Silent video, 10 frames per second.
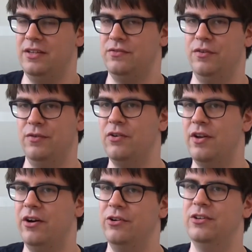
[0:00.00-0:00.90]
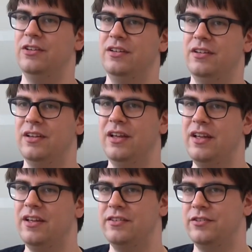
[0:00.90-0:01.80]
as we found out, and
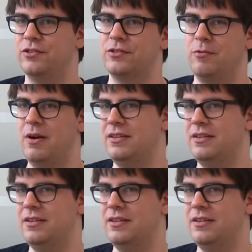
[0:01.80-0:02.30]
there's